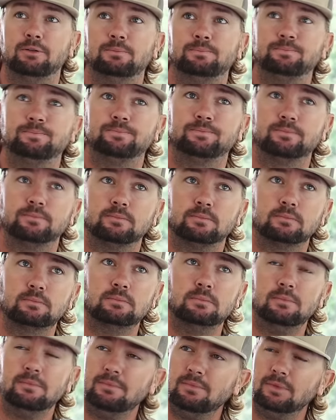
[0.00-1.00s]

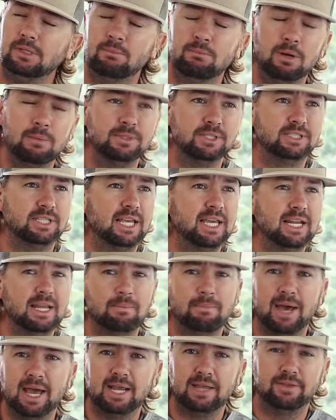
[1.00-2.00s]
I remember seeing
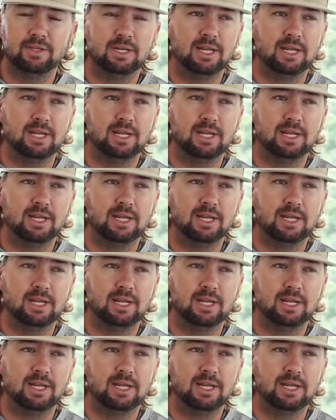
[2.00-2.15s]
it back in